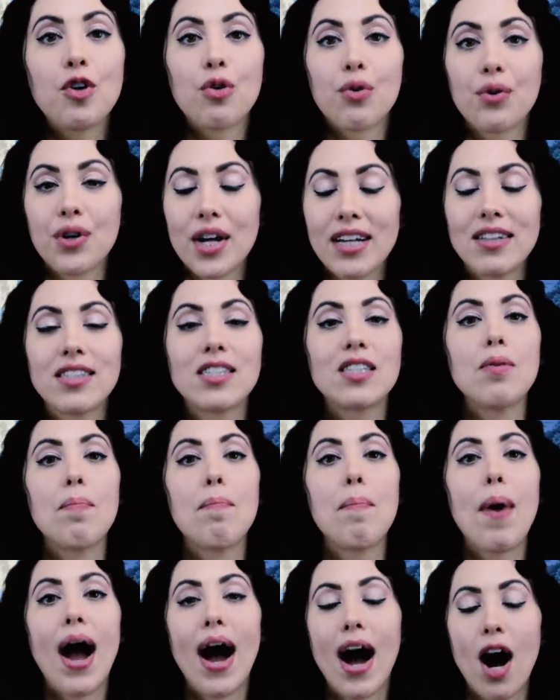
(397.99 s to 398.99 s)
creates the
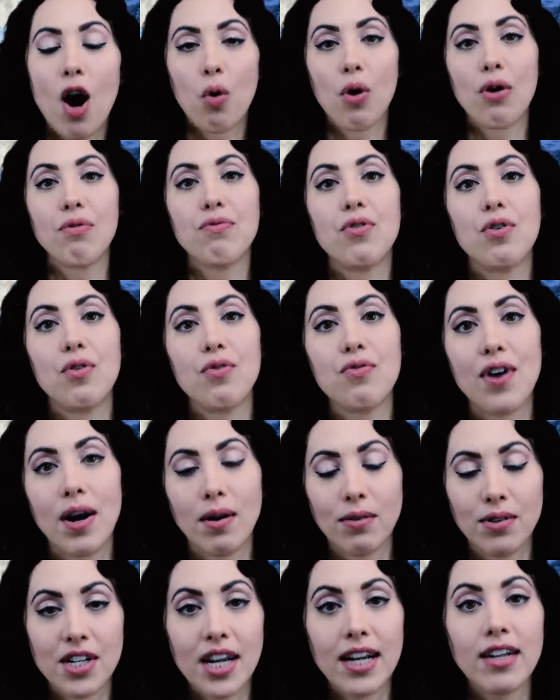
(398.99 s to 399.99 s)
powerful
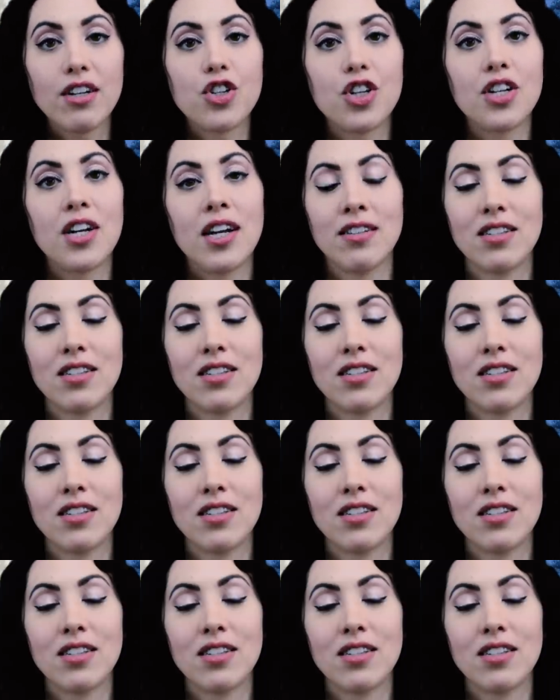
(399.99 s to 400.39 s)
foundation